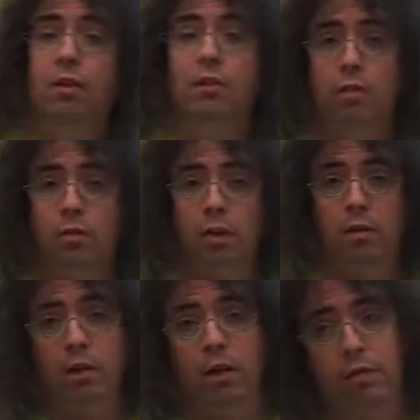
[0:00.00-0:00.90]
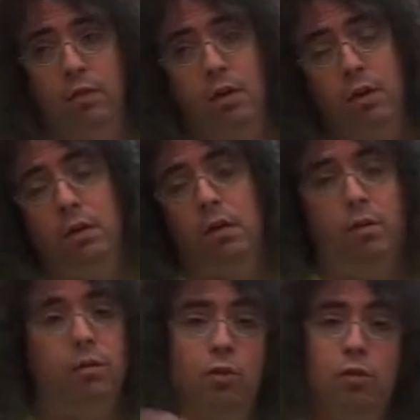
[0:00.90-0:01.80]
There Is No Greater Love,
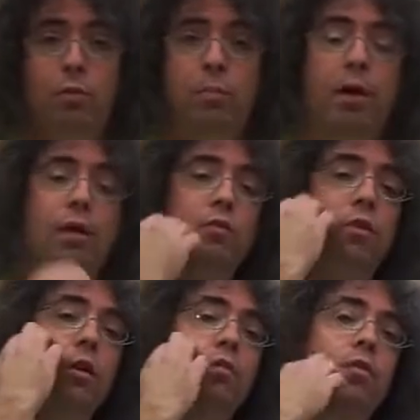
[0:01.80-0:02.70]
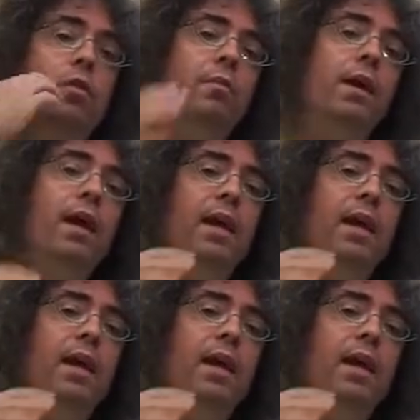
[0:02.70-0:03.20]
32-bar song form